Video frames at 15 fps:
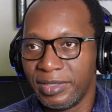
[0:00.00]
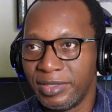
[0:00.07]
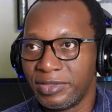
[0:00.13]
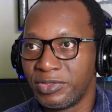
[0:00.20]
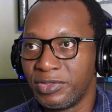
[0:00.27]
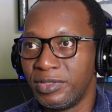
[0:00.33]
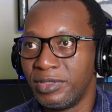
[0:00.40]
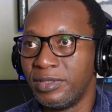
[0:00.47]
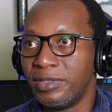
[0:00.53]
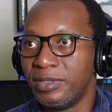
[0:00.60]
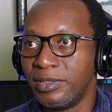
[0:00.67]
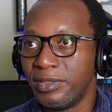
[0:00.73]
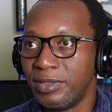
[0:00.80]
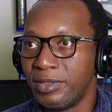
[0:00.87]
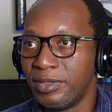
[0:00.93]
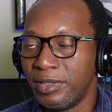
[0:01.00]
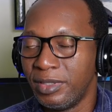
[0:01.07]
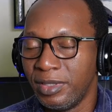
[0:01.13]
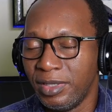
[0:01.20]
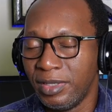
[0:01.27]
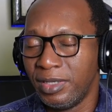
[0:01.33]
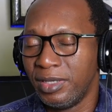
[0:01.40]
So I
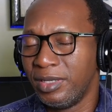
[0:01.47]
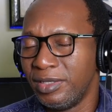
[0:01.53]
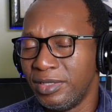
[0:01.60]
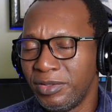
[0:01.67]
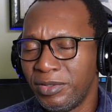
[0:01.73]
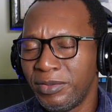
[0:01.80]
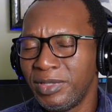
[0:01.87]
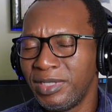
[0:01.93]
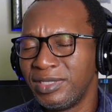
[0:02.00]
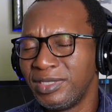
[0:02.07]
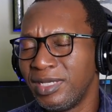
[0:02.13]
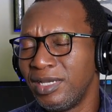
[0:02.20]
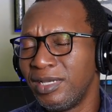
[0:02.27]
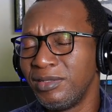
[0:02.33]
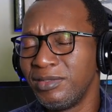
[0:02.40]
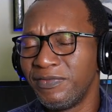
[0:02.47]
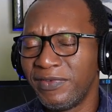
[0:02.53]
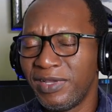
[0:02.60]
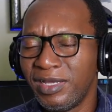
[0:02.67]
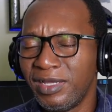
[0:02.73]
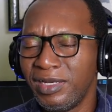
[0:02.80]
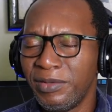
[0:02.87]
know it sounds
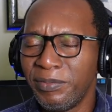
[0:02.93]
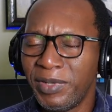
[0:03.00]
funny,